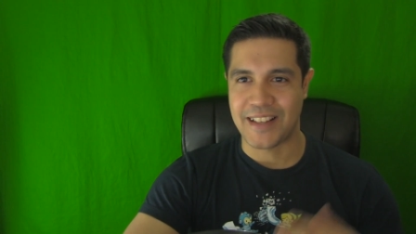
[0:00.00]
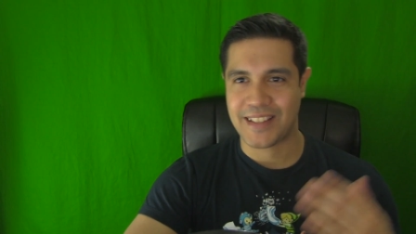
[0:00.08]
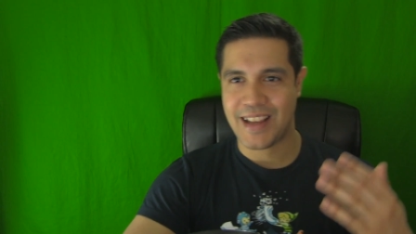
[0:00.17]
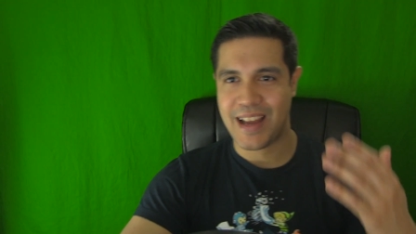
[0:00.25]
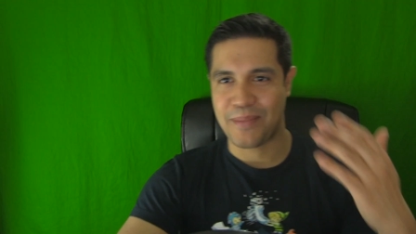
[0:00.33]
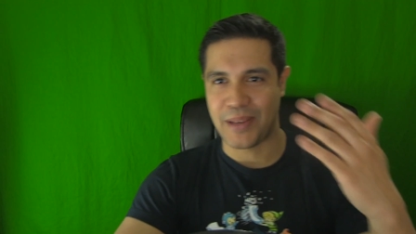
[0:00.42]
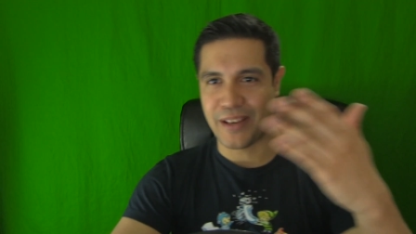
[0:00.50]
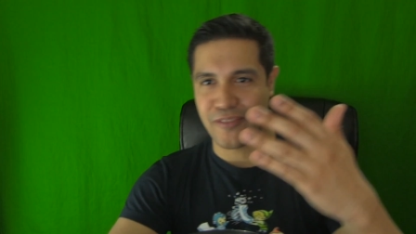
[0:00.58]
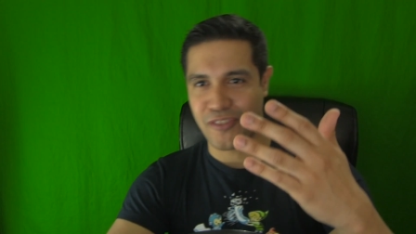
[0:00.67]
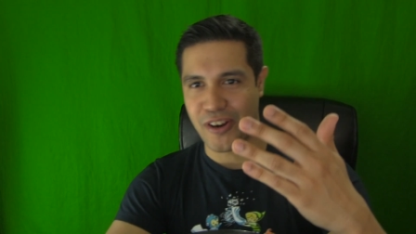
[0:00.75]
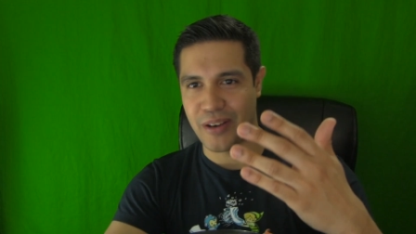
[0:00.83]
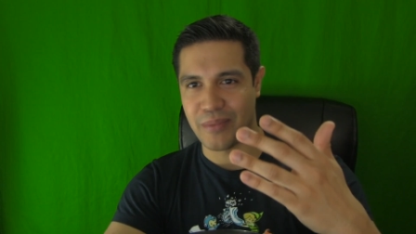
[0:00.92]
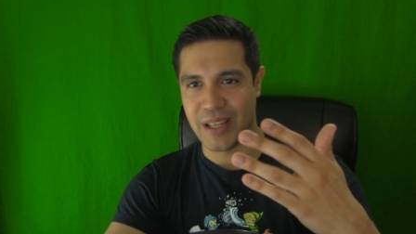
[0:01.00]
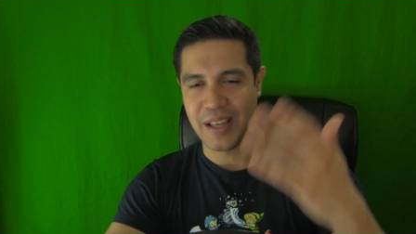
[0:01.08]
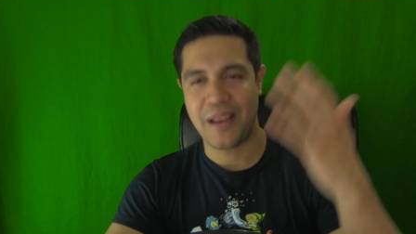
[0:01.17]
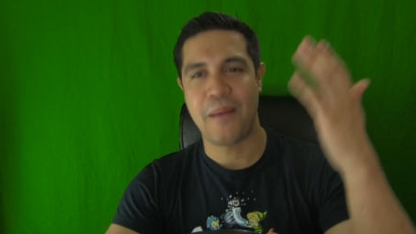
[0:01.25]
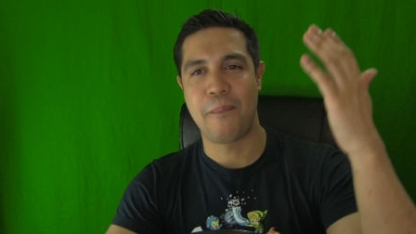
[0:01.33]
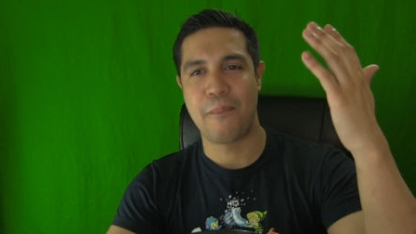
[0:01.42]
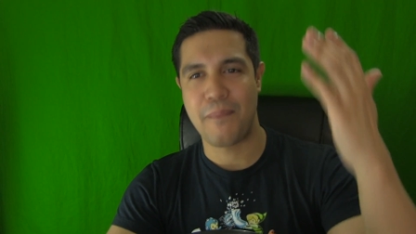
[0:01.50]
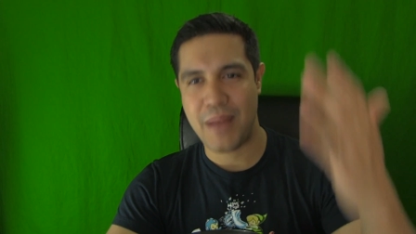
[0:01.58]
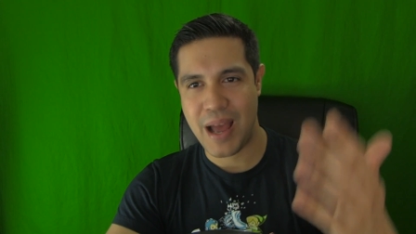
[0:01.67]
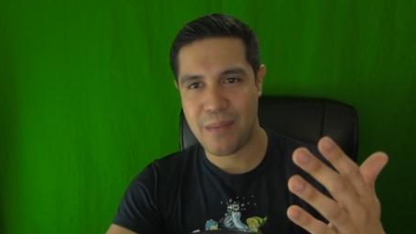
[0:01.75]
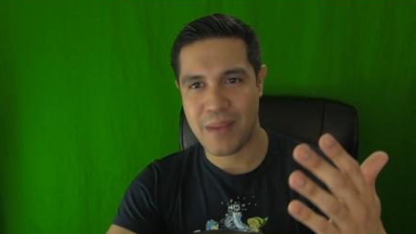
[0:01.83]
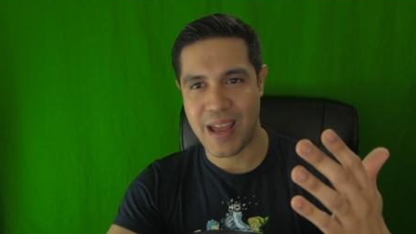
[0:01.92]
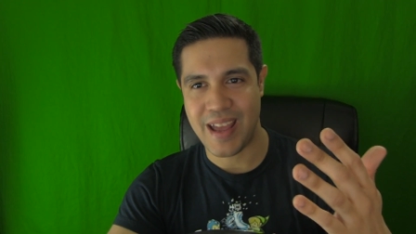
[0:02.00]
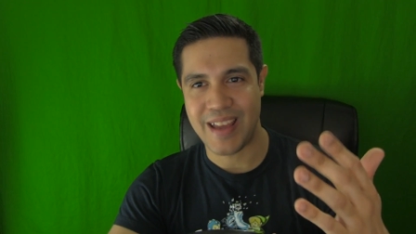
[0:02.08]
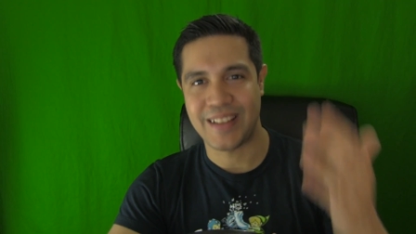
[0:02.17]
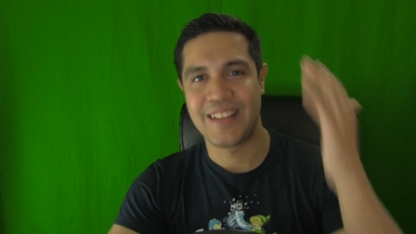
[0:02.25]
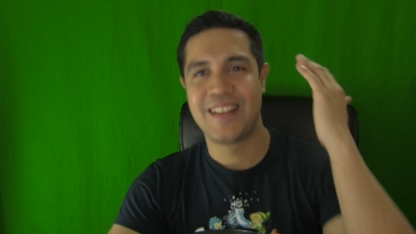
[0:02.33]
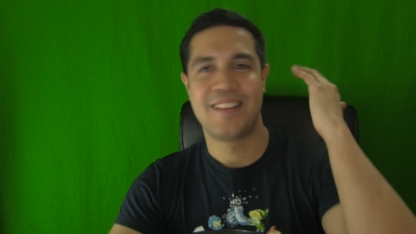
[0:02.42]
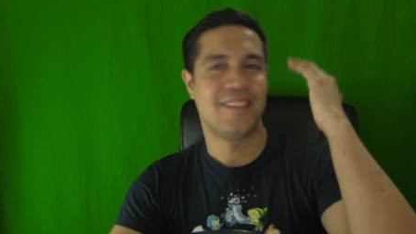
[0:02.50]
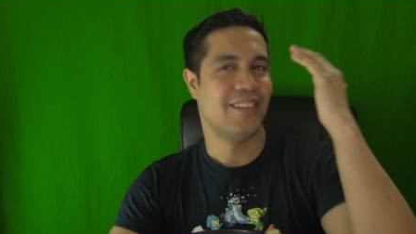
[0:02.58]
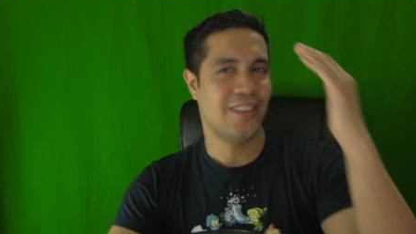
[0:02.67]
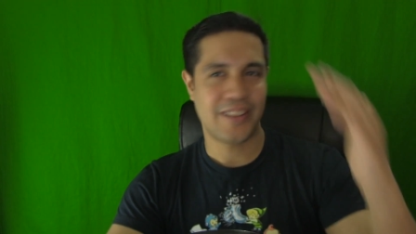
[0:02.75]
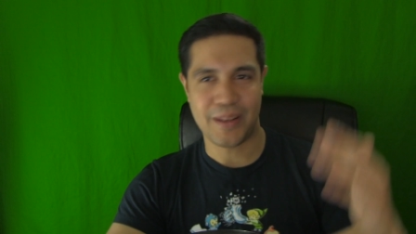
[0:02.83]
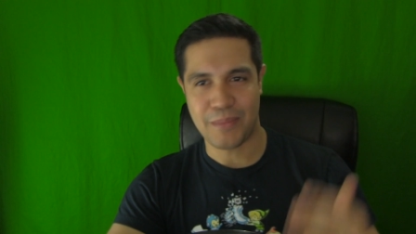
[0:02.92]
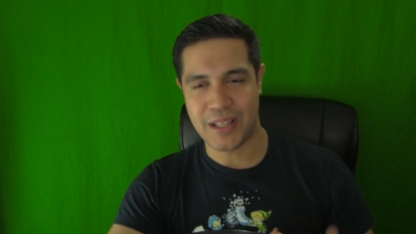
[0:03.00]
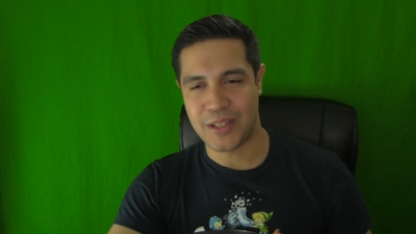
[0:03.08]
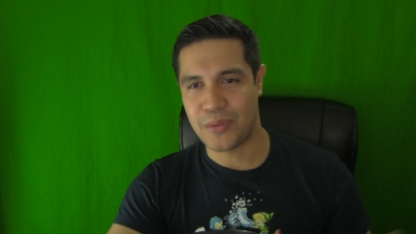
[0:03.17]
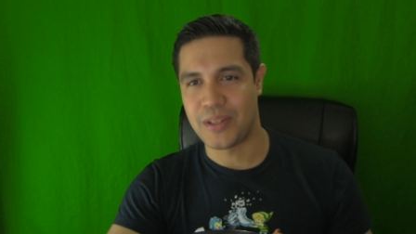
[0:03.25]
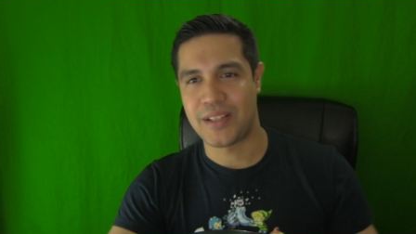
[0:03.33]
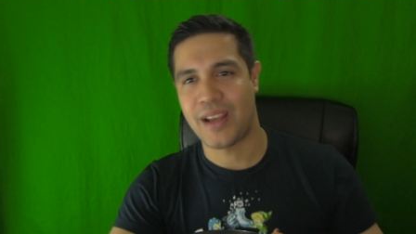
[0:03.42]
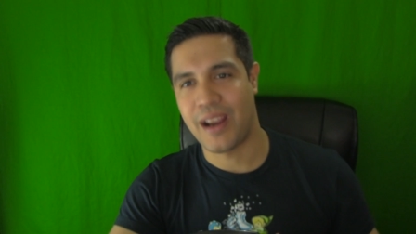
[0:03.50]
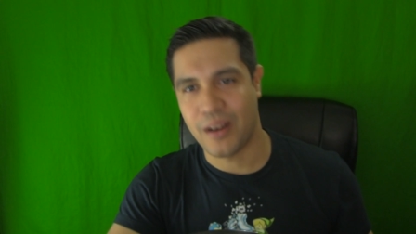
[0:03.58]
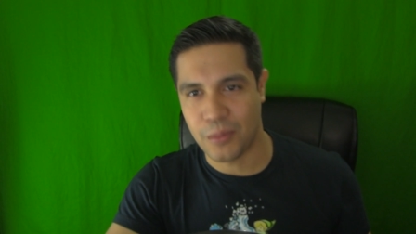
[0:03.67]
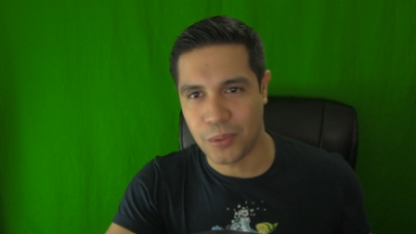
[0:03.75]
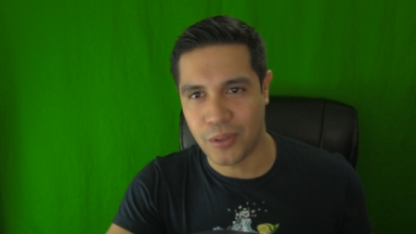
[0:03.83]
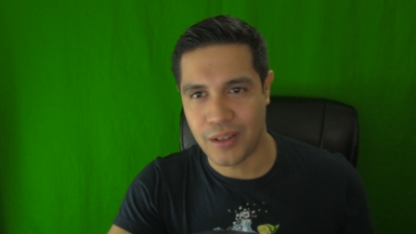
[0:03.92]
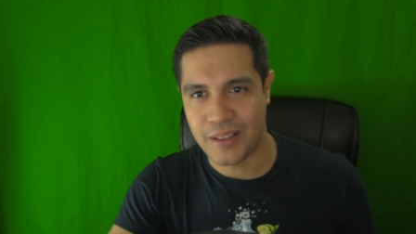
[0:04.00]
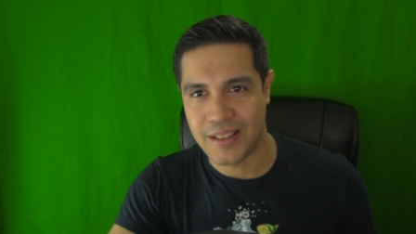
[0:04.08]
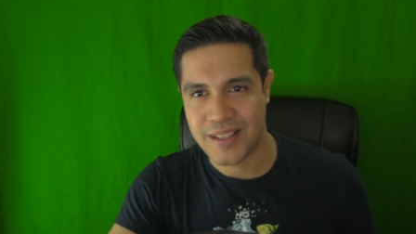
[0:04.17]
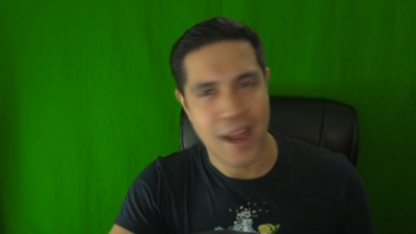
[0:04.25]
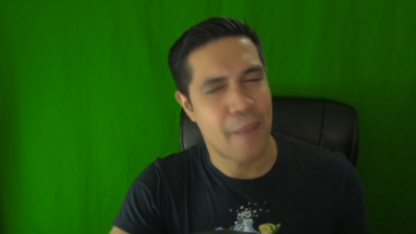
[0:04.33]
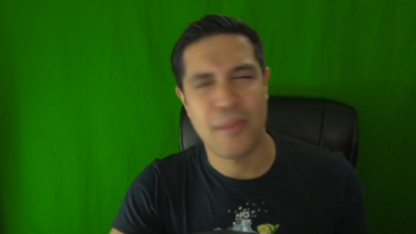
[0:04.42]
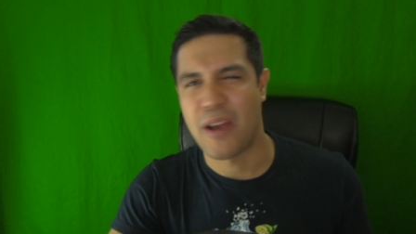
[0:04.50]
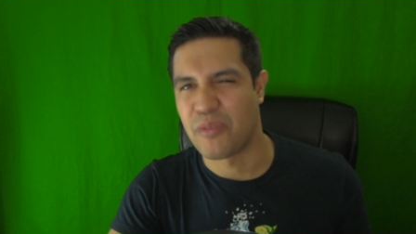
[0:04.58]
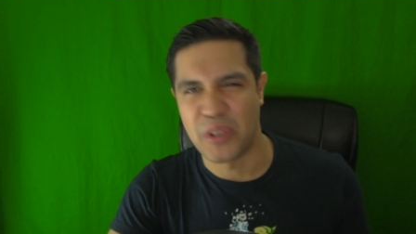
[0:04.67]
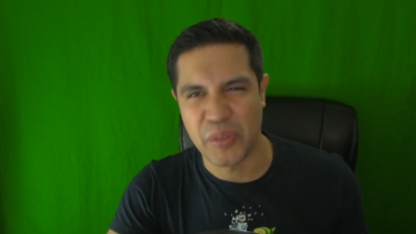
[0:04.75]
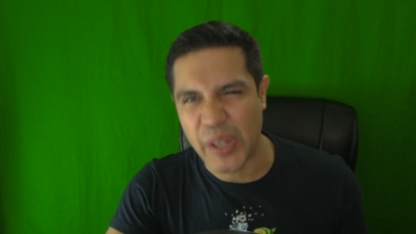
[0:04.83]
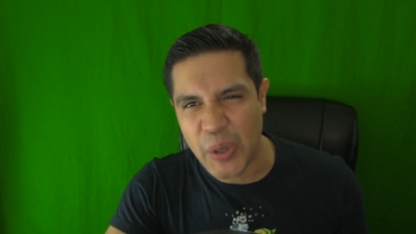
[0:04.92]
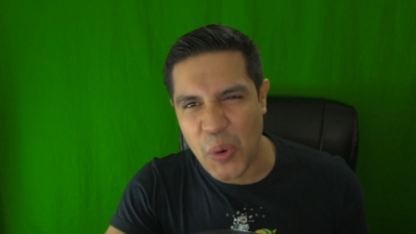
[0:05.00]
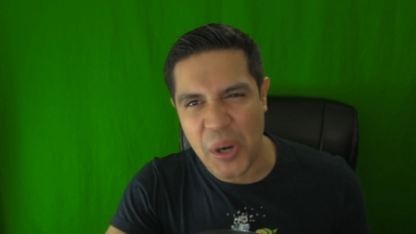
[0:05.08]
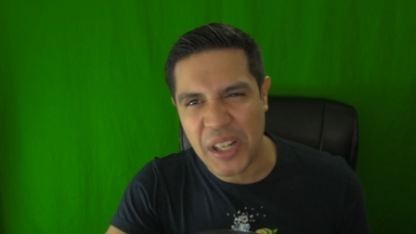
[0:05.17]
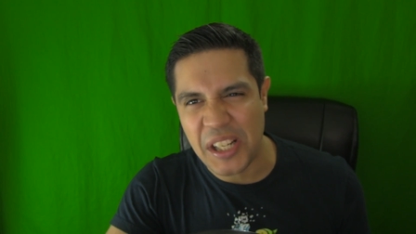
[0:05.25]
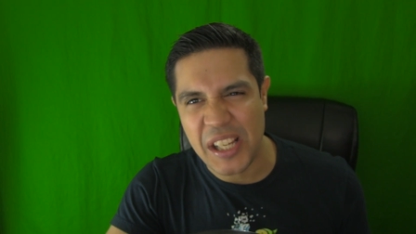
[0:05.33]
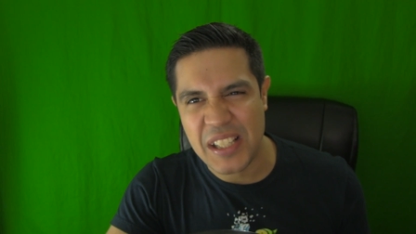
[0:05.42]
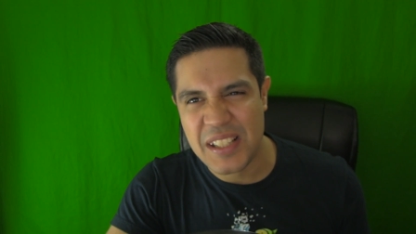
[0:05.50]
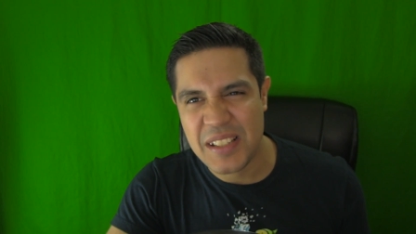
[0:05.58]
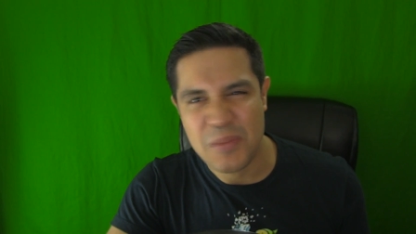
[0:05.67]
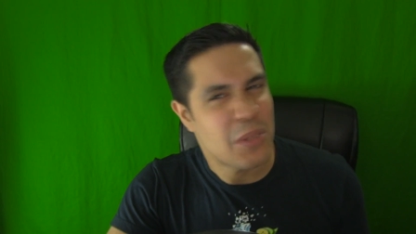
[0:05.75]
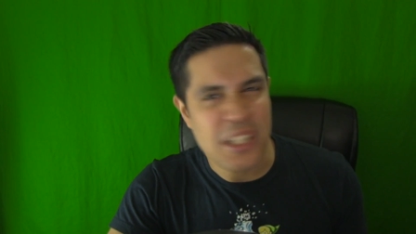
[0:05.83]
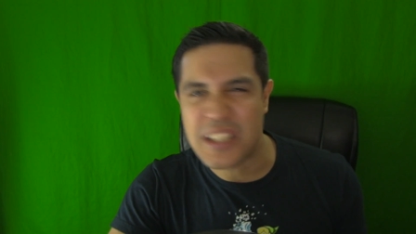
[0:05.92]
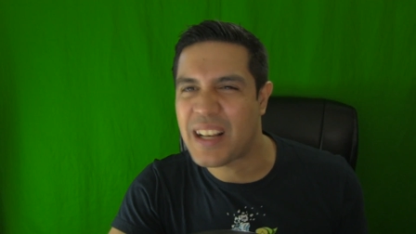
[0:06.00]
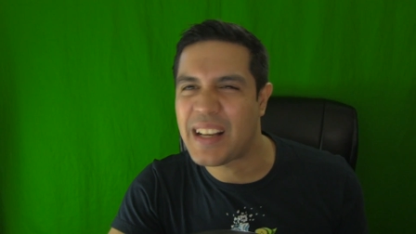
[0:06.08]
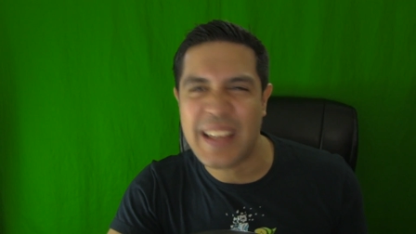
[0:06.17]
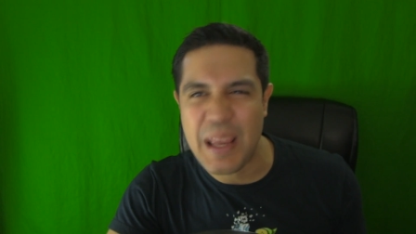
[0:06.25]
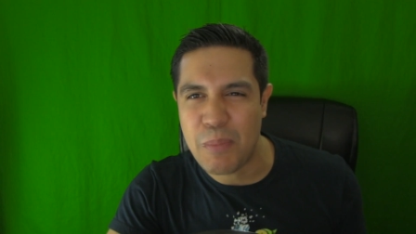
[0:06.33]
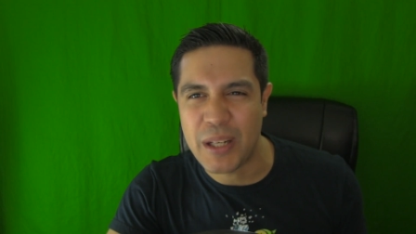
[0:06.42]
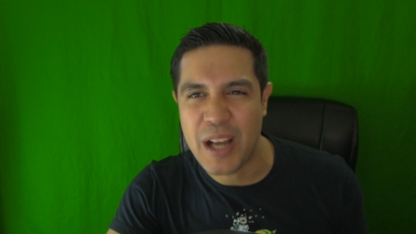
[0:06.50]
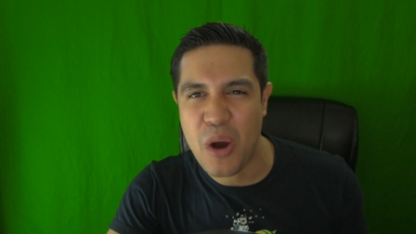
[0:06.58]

it's got to be in front of me. My bad. Look at me doing terrible on this. I'm not re-recording this. we're just gonna keep it